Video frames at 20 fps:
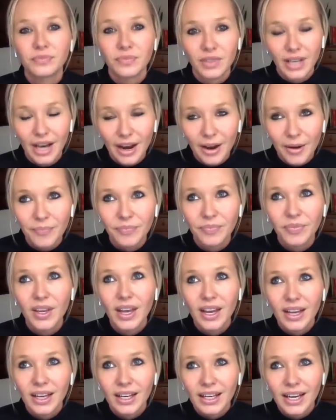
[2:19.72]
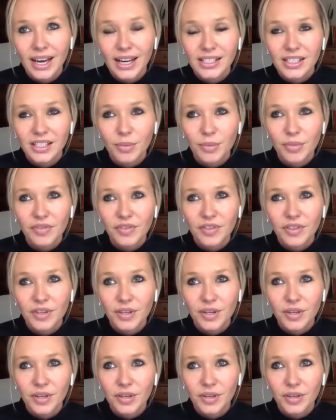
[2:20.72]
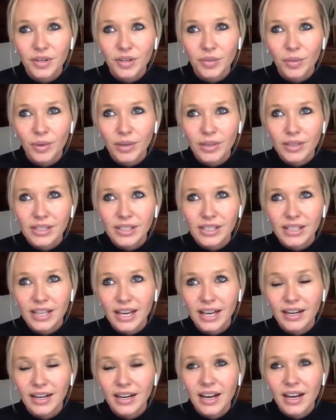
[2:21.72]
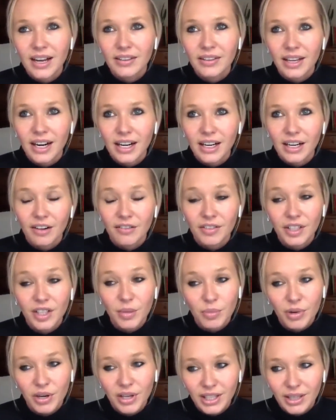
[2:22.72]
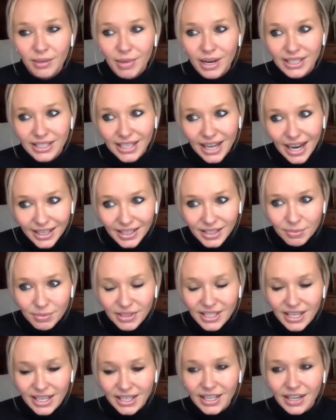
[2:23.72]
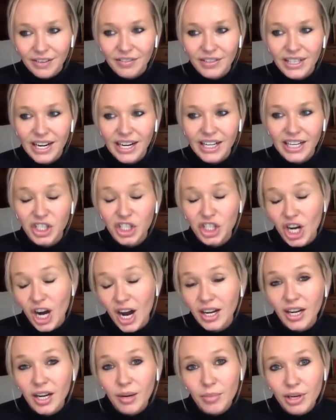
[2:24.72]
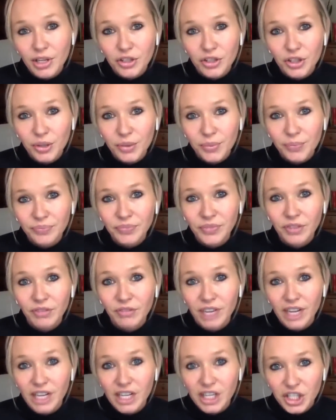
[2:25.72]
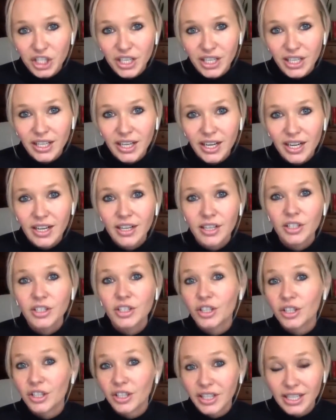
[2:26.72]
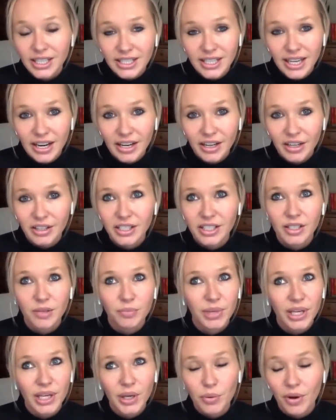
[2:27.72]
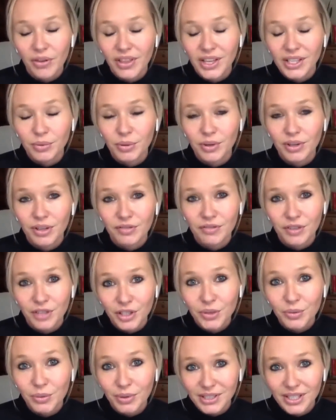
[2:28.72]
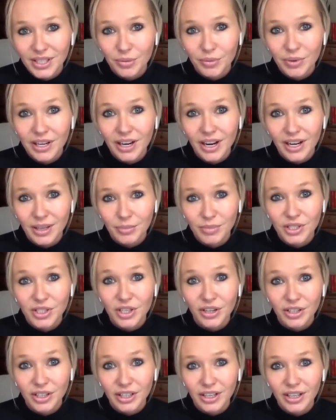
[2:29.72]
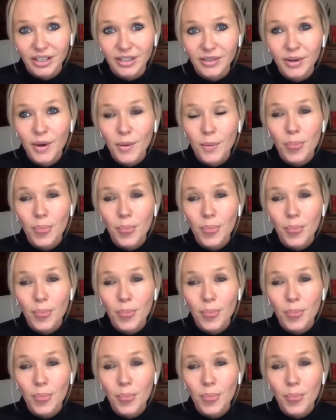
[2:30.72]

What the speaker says: Yeah. Some of the ones that I cover in the book and that my dad has been taking every day: chaga mushroom, reishi, turkey tail is a big one. That's one of the first ones that we got him started on.